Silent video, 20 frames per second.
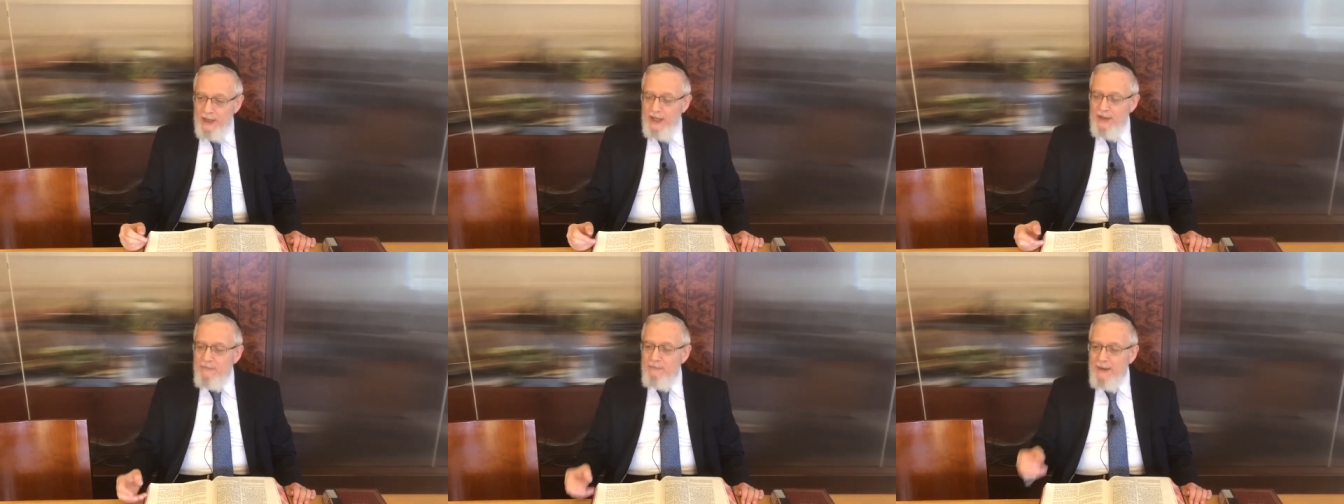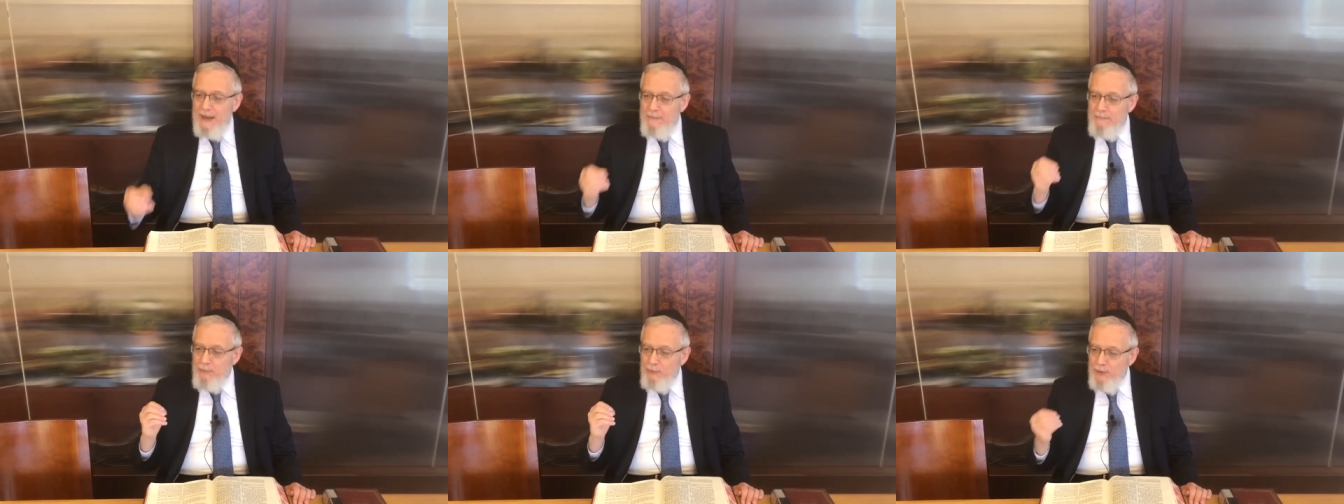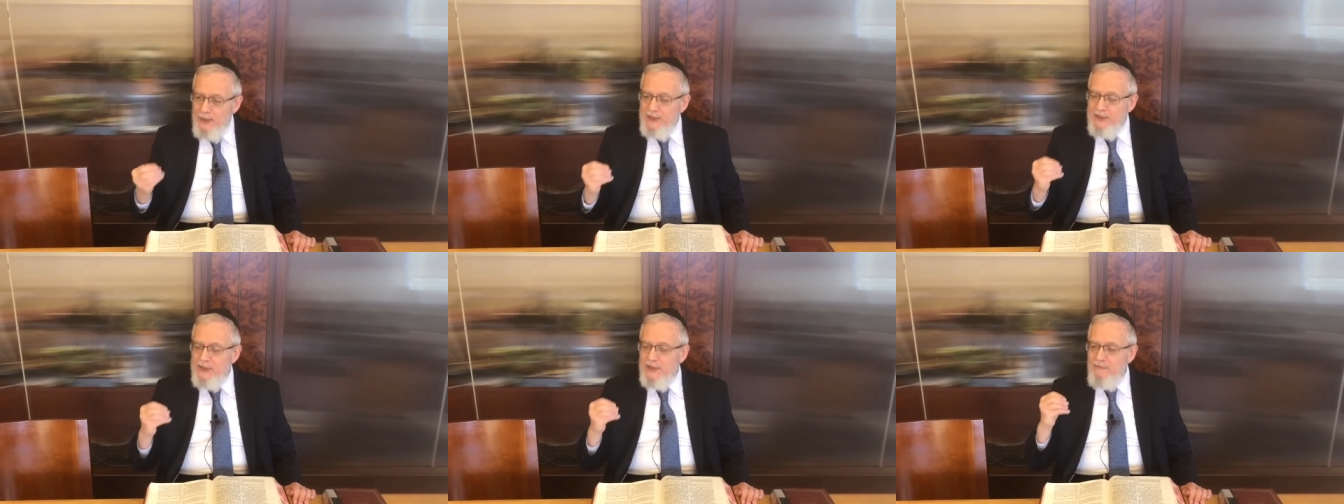If my
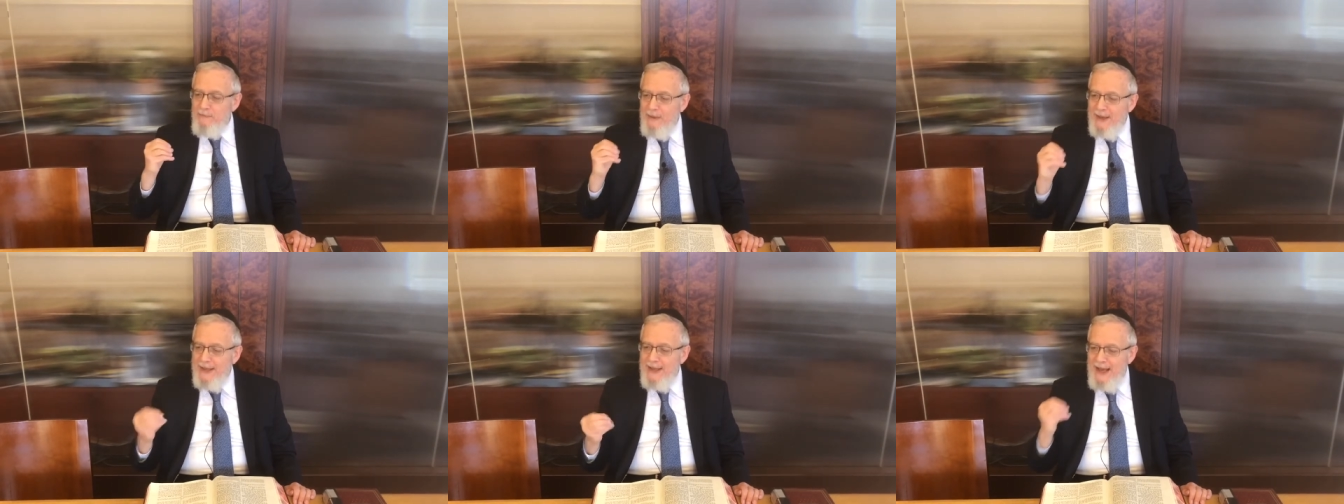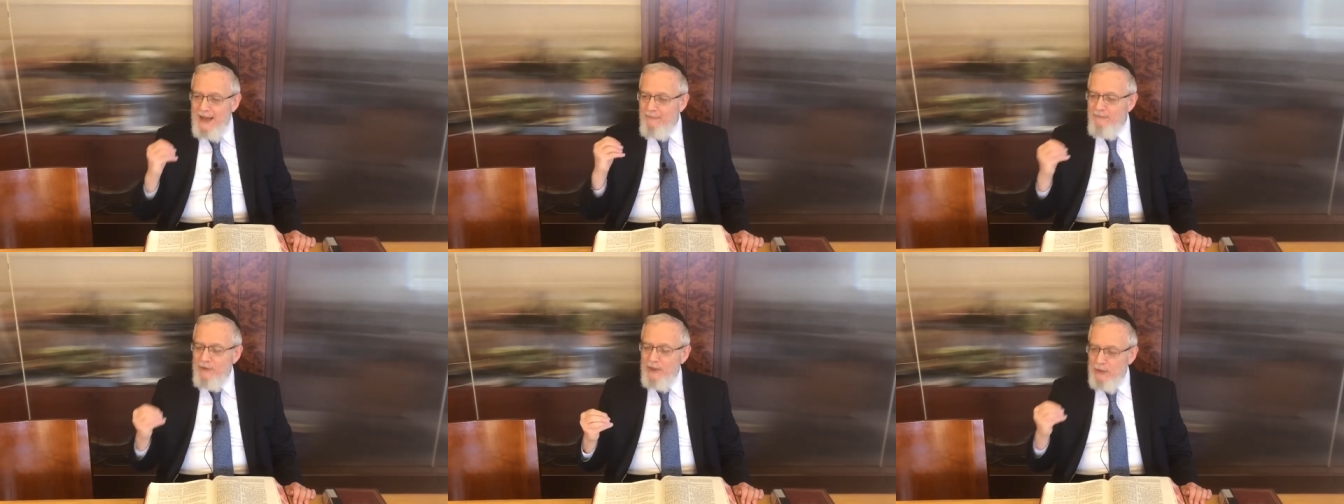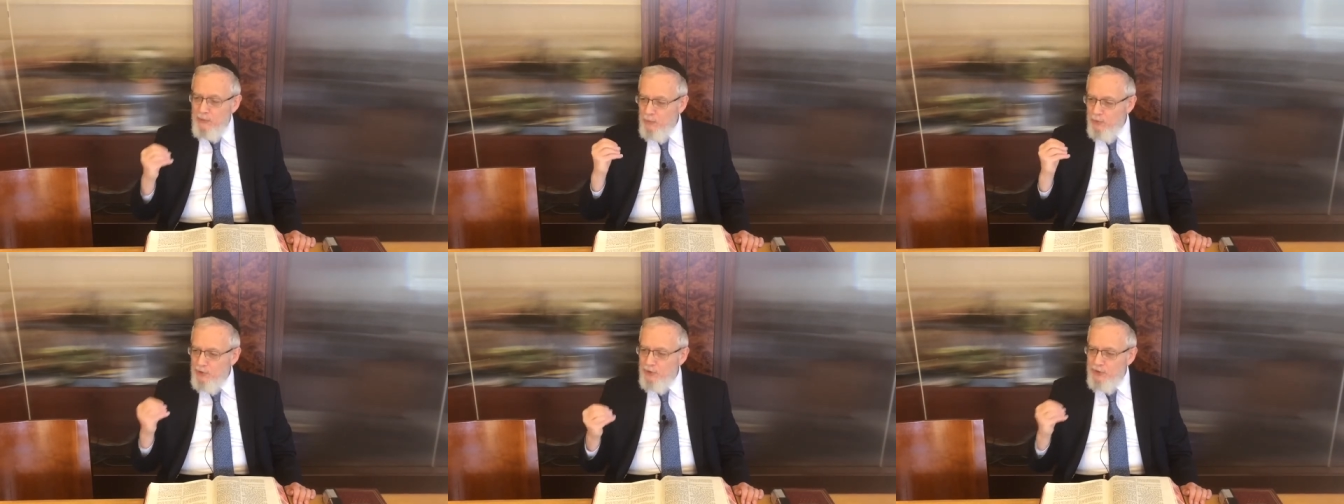bris, if my
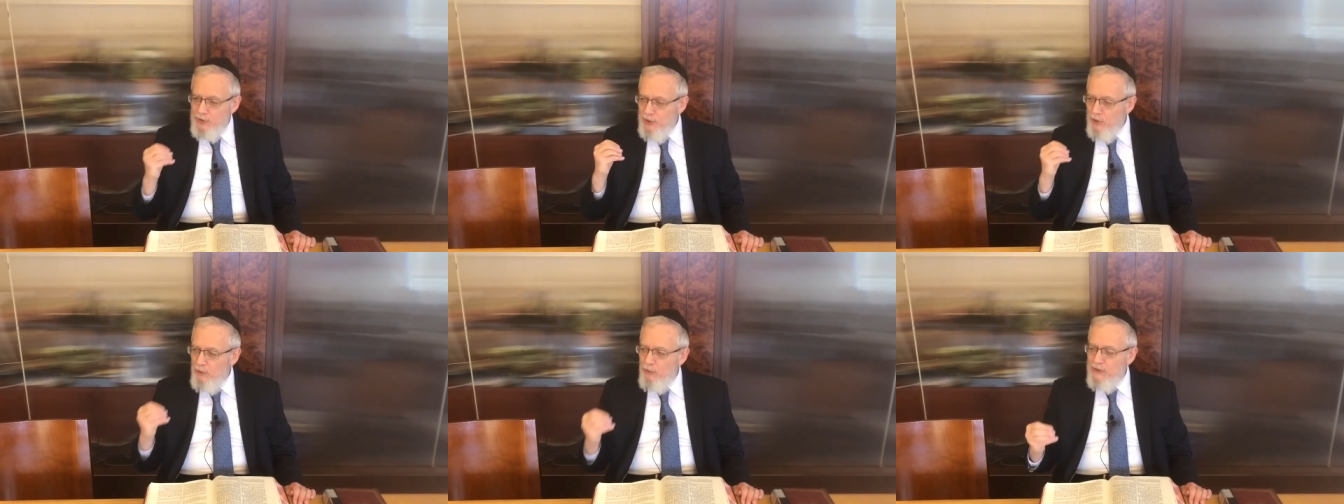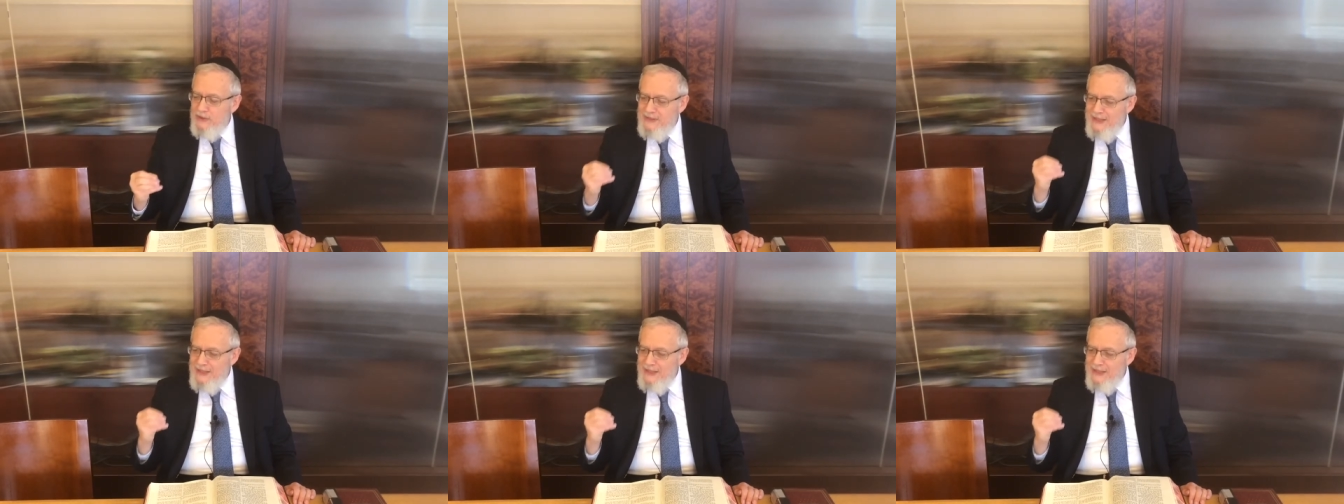covenant, which is Torah,